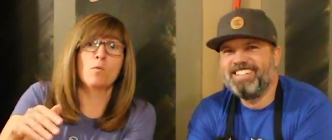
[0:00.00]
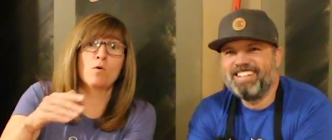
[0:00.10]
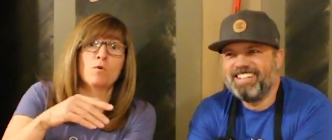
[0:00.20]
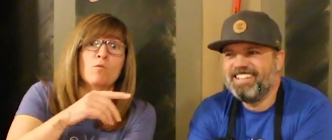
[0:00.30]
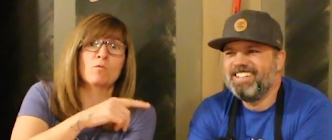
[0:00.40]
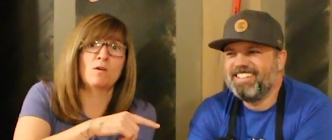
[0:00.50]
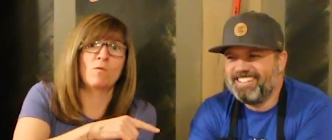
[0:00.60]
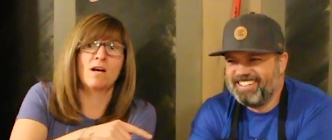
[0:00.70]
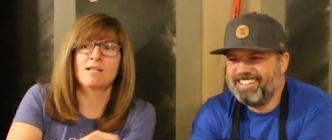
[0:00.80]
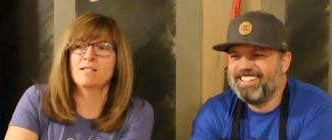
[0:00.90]

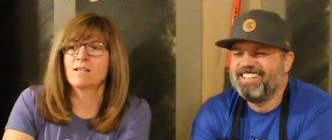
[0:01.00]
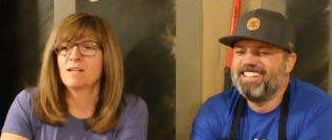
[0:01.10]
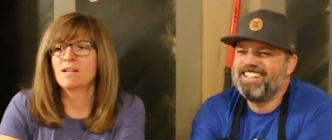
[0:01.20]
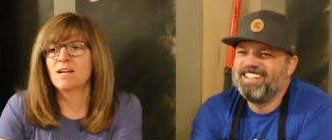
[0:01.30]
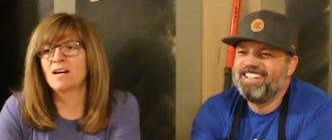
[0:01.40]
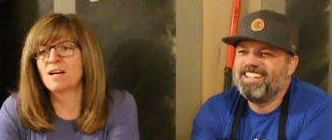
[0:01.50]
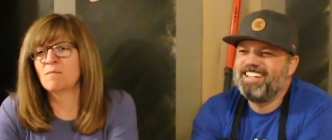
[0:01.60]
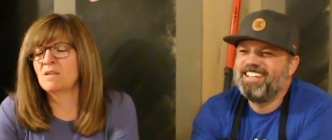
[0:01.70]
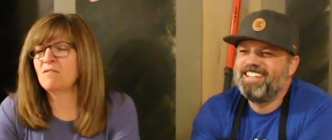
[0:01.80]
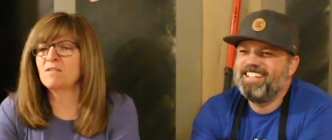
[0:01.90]
Speaker 1: rewind.
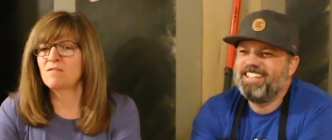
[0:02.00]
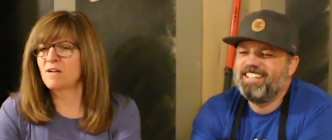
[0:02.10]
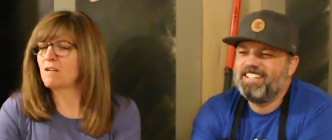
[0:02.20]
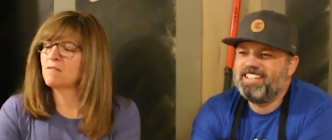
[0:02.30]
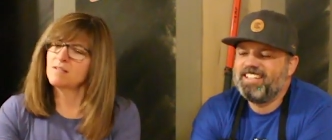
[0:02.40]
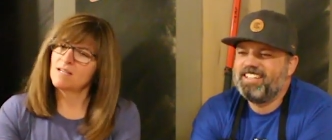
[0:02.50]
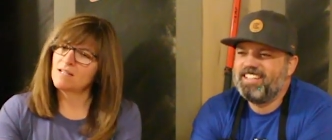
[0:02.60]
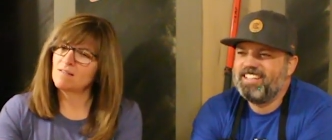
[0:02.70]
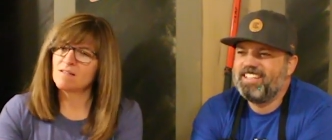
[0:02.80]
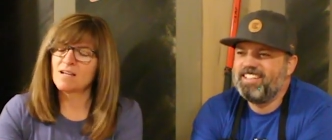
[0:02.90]
Um, even if I had
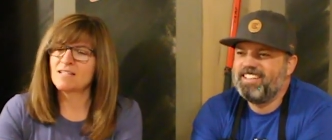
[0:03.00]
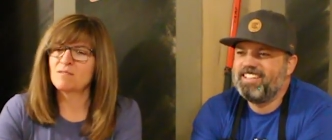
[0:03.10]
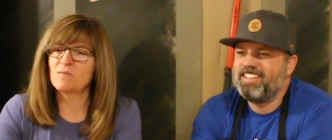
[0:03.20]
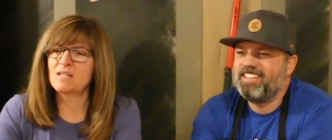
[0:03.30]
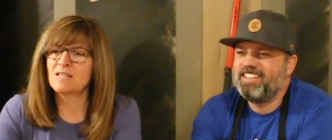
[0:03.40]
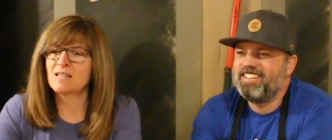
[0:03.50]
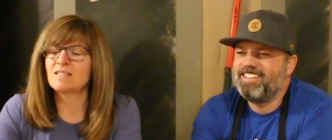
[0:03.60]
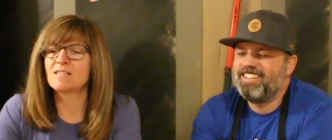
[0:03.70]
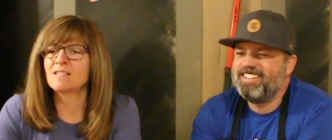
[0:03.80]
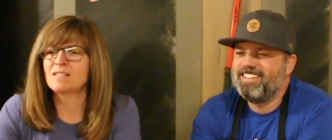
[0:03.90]
all kinds of money,
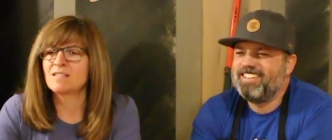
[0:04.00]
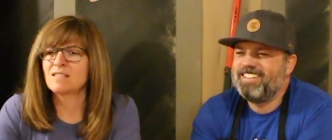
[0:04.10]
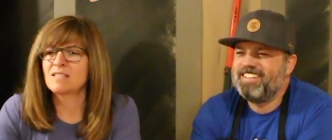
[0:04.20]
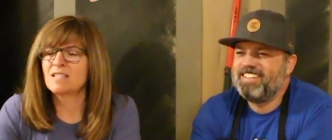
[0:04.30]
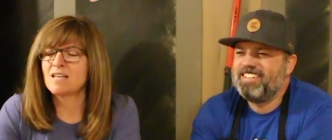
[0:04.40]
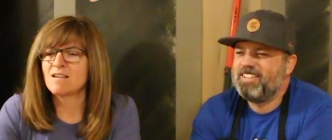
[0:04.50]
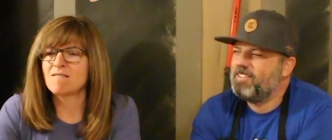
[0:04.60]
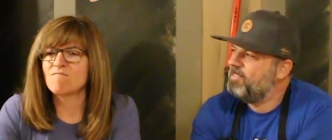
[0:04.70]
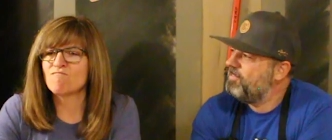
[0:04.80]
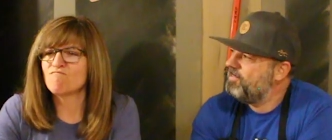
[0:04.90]
that's
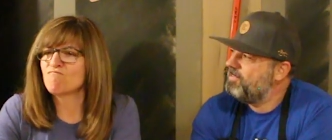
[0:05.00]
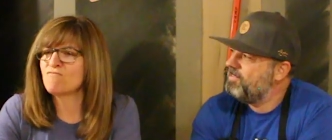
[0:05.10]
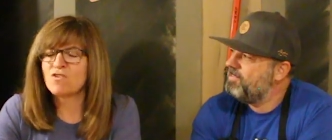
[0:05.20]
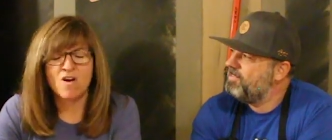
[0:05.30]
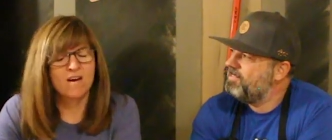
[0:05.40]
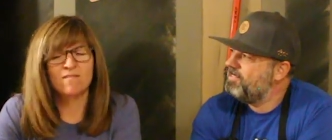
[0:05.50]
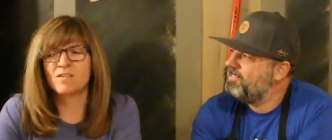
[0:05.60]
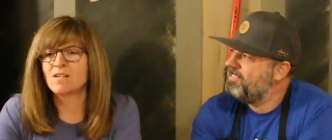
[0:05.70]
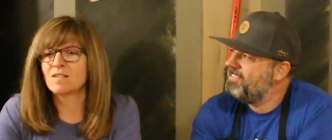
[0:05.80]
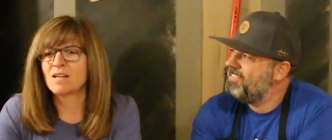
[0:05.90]
not a
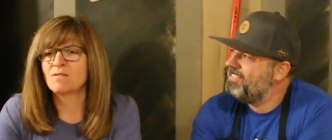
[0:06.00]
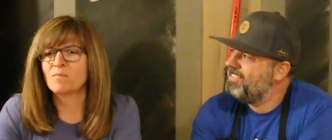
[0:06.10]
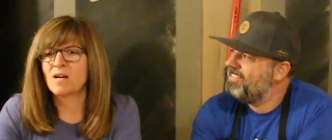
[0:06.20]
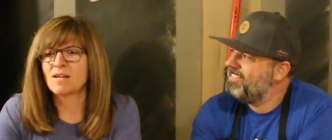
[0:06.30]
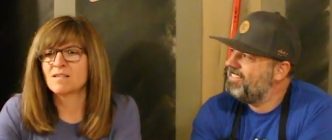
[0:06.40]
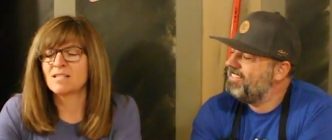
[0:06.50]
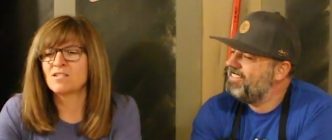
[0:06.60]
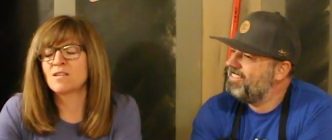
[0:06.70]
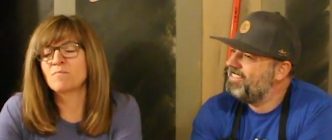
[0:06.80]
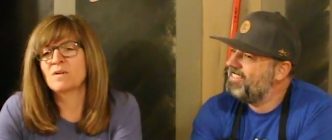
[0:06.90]
vehicle I would buy because I.
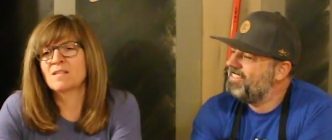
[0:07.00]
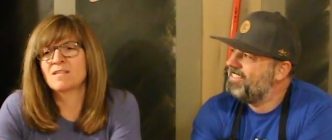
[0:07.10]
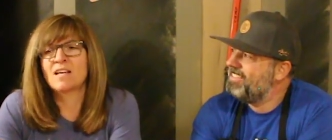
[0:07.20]
But